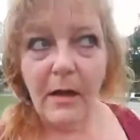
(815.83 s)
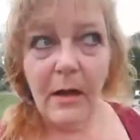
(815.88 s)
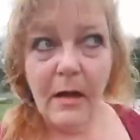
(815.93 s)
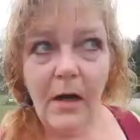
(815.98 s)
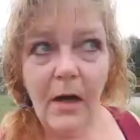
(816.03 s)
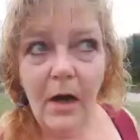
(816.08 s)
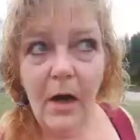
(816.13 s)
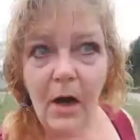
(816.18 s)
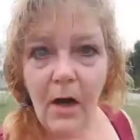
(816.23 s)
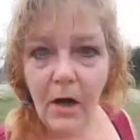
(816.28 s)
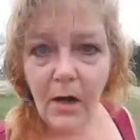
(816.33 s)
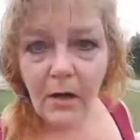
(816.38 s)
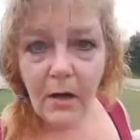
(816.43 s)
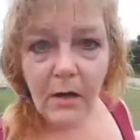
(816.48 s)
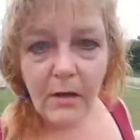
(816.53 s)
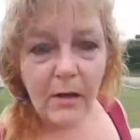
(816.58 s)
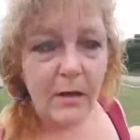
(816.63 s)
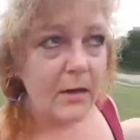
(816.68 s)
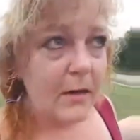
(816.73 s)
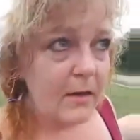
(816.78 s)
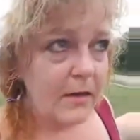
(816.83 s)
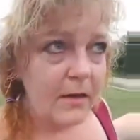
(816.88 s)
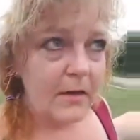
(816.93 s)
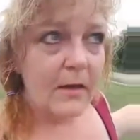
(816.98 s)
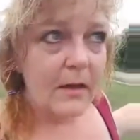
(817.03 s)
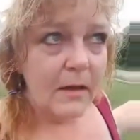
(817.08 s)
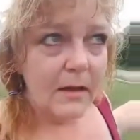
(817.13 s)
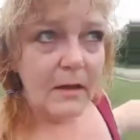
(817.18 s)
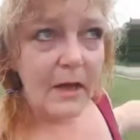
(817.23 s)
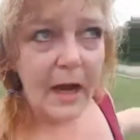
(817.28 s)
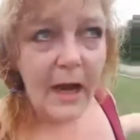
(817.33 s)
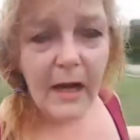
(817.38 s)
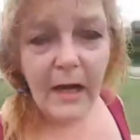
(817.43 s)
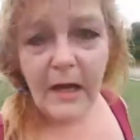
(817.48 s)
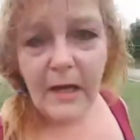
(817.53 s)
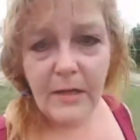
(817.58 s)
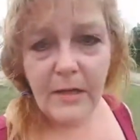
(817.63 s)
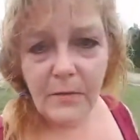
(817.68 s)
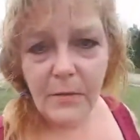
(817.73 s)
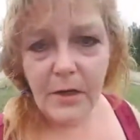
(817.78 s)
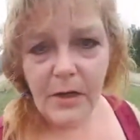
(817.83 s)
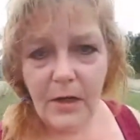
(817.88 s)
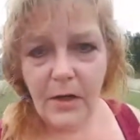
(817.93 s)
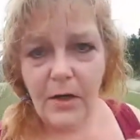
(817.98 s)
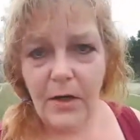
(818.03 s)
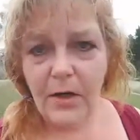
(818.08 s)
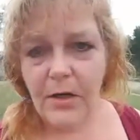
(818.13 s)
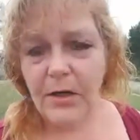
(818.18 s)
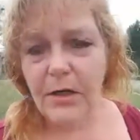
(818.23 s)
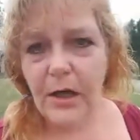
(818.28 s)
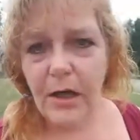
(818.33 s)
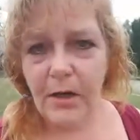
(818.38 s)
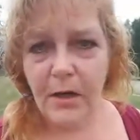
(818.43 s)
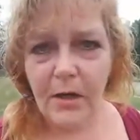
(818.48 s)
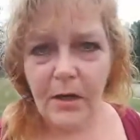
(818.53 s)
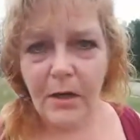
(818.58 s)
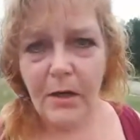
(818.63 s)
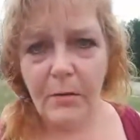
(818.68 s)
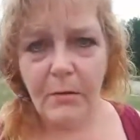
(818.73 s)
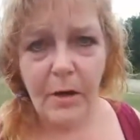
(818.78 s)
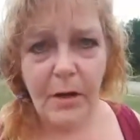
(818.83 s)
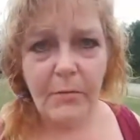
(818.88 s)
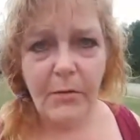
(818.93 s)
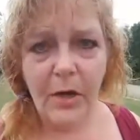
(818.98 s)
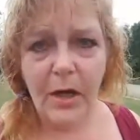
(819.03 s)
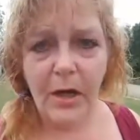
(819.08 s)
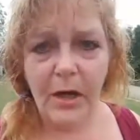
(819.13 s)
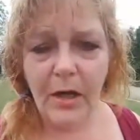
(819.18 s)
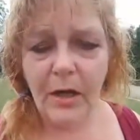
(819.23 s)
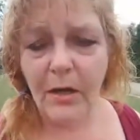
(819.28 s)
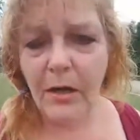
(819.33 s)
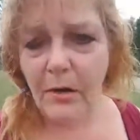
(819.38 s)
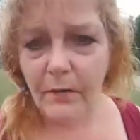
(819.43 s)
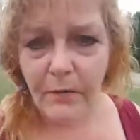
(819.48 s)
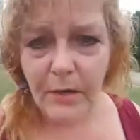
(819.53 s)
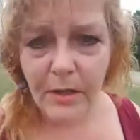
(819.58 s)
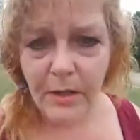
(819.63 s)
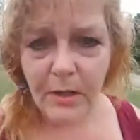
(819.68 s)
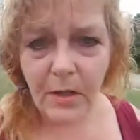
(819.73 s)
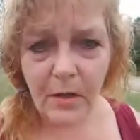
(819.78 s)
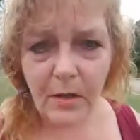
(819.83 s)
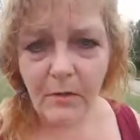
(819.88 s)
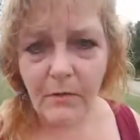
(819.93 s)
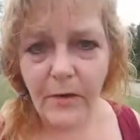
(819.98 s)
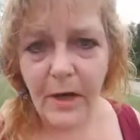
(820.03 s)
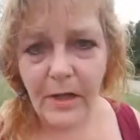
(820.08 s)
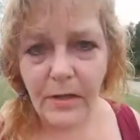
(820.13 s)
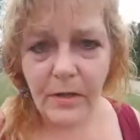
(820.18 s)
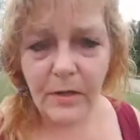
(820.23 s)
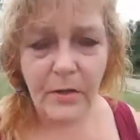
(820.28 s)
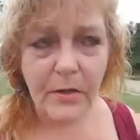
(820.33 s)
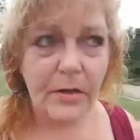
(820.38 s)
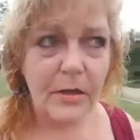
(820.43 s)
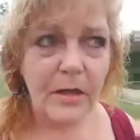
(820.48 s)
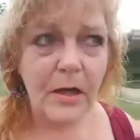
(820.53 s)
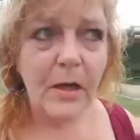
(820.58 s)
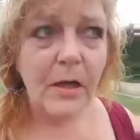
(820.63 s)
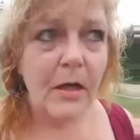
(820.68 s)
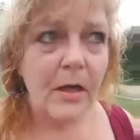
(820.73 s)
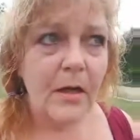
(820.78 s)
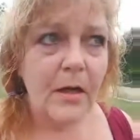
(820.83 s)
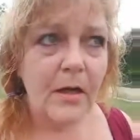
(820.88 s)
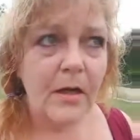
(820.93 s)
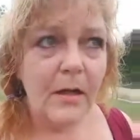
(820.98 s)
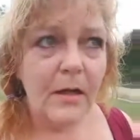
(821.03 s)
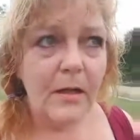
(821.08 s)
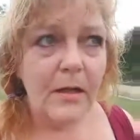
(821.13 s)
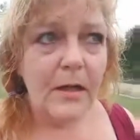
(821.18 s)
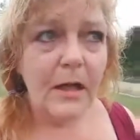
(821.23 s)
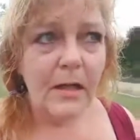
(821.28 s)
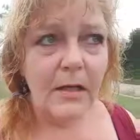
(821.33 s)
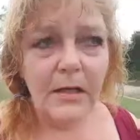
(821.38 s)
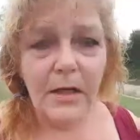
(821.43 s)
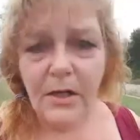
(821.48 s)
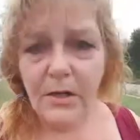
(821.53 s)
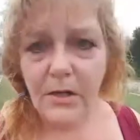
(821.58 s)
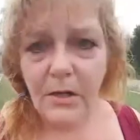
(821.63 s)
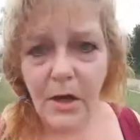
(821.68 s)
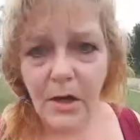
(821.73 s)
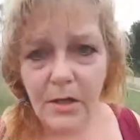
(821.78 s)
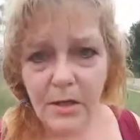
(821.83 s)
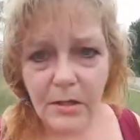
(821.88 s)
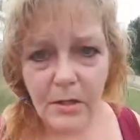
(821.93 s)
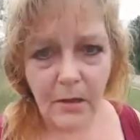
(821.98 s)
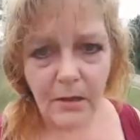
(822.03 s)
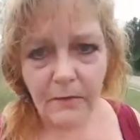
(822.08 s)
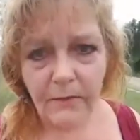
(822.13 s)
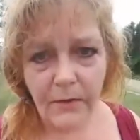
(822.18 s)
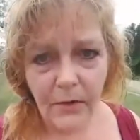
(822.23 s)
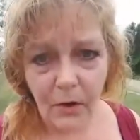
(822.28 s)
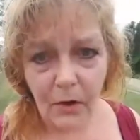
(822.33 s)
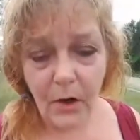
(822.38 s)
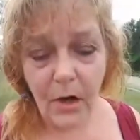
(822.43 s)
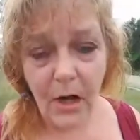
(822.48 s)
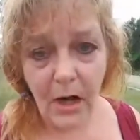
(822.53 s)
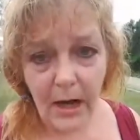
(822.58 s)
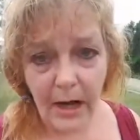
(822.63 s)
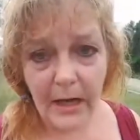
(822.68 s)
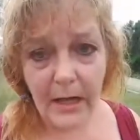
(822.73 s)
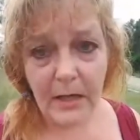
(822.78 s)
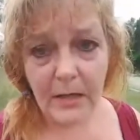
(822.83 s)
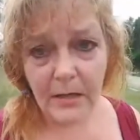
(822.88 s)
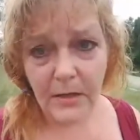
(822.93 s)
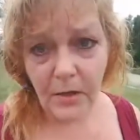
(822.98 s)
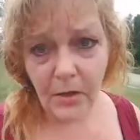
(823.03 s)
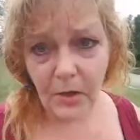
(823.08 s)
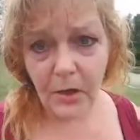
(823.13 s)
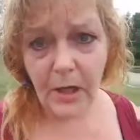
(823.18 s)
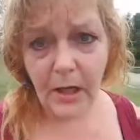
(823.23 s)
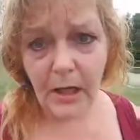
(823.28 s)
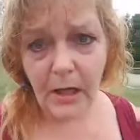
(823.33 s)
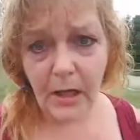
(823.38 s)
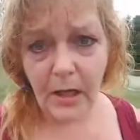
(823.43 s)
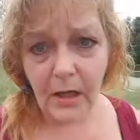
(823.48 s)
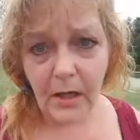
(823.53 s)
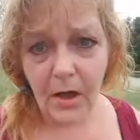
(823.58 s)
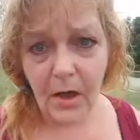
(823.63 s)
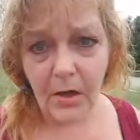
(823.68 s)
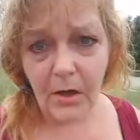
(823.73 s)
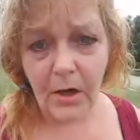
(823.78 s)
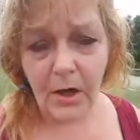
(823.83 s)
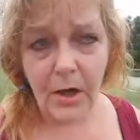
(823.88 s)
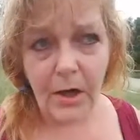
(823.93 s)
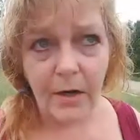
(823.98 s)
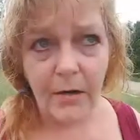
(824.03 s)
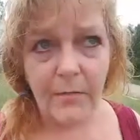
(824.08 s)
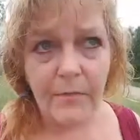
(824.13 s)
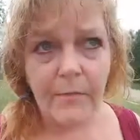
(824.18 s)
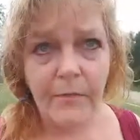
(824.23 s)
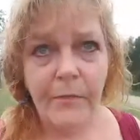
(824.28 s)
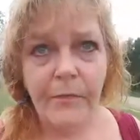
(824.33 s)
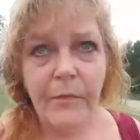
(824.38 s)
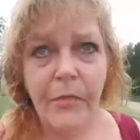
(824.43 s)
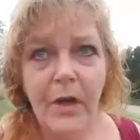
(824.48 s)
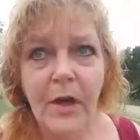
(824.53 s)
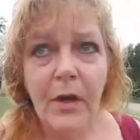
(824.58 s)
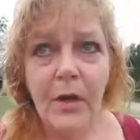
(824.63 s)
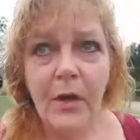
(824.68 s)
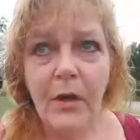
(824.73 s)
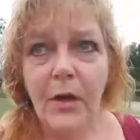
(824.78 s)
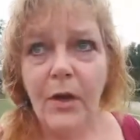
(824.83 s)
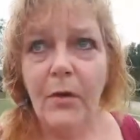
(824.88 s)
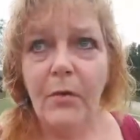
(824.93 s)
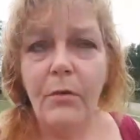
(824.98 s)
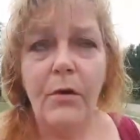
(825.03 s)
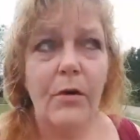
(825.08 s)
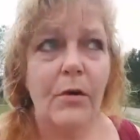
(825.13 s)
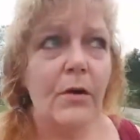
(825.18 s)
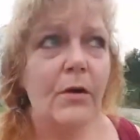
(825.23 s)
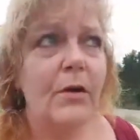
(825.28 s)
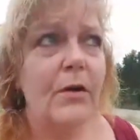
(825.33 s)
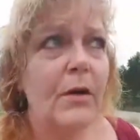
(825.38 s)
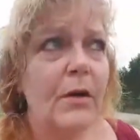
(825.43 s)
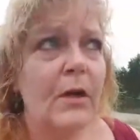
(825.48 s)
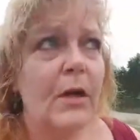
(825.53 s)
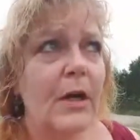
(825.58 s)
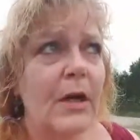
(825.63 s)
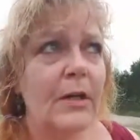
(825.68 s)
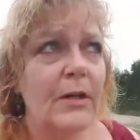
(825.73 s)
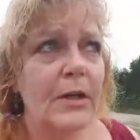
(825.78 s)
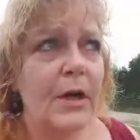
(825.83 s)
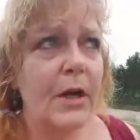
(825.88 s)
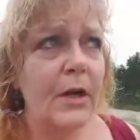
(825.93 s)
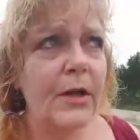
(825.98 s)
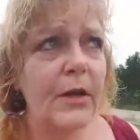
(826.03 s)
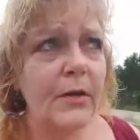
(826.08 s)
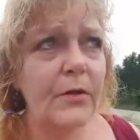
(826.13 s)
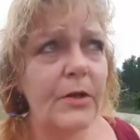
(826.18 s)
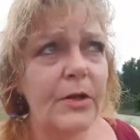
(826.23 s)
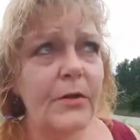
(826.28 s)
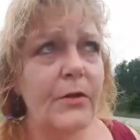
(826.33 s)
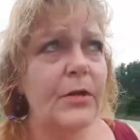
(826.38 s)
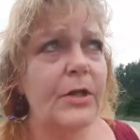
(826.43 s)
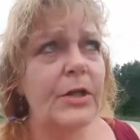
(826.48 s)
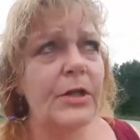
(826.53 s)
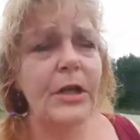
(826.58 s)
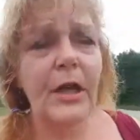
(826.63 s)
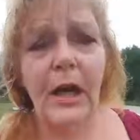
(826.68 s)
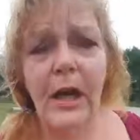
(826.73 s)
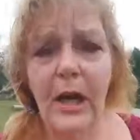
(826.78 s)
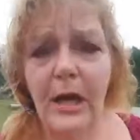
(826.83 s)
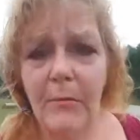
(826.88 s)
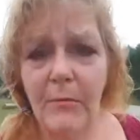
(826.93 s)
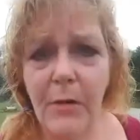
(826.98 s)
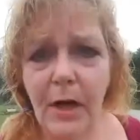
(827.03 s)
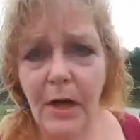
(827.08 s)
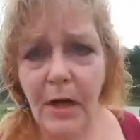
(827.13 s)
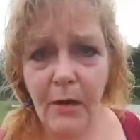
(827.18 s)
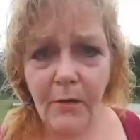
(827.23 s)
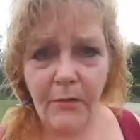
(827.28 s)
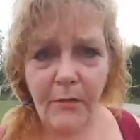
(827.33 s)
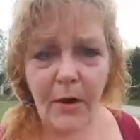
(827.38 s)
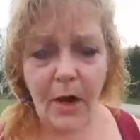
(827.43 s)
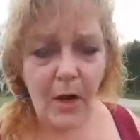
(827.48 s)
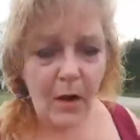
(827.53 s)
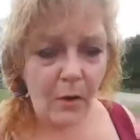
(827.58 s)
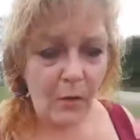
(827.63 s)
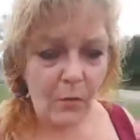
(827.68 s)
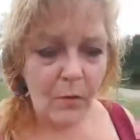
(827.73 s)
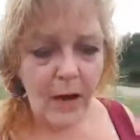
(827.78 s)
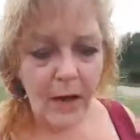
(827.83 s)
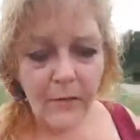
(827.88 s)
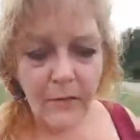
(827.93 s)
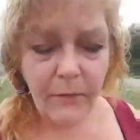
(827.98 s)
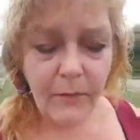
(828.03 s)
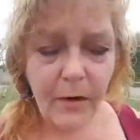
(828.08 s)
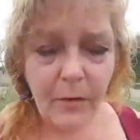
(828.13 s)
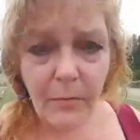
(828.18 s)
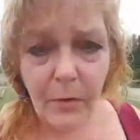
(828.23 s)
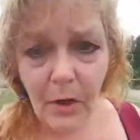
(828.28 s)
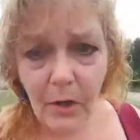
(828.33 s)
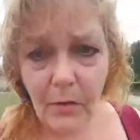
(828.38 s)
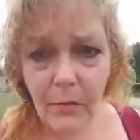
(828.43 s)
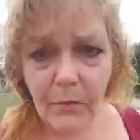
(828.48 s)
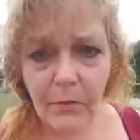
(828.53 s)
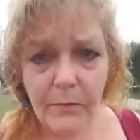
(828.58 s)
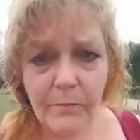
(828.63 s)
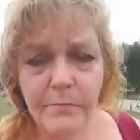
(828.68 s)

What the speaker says: all that is within your cellular memory and in your physical vessels that does not serve your highest good any longer. You will continue to see many fall away from you.